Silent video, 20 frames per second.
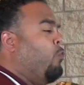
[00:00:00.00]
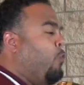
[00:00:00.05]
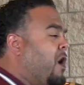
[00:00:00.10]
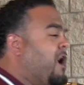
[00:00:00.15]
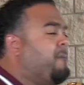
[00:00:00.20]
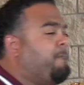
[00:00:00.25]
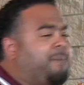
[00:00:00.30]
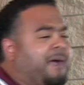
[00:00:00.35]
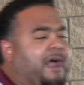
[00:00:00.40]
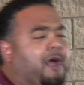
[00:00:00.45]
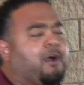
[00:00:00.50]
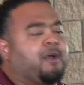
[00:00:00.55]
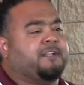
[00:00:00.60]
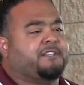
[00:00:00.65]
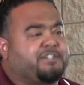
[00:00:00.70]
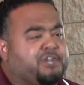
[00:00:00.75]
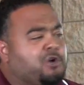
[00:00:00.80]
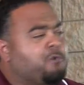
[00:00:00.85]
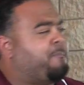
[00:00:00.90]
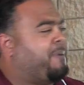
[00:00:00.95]
1
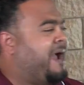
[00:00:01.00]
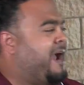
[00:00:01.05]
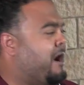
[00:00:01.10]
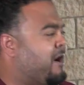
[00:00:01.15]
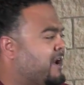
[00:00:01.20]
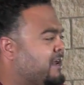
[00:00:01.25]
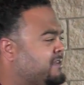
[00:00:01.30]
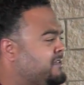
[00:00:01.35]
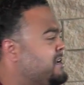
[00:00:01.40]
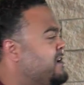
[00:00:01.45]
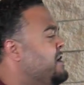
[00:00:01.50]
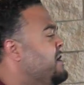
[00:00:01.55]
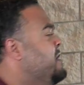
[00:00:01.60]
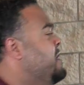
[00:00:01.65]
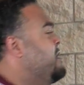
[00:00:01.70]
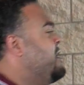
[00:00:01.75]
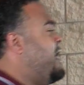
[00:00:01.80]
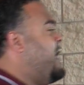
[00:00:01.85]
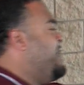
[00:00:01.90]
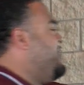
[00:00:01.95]
parent, 2 parents.
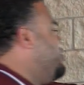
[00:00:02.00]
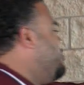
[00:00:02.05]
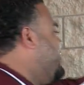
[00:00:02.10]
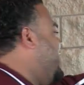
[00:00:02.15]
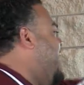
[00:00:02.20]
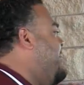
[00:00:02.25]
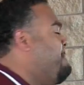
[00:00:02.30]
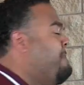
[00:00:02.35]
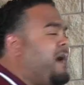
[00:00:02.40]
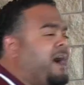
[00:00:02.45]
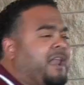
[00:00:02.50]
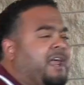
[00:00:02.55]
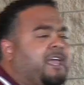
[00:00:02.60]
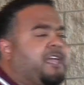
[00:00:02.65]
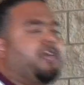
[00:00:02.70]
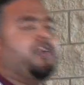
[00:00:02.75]
You got money,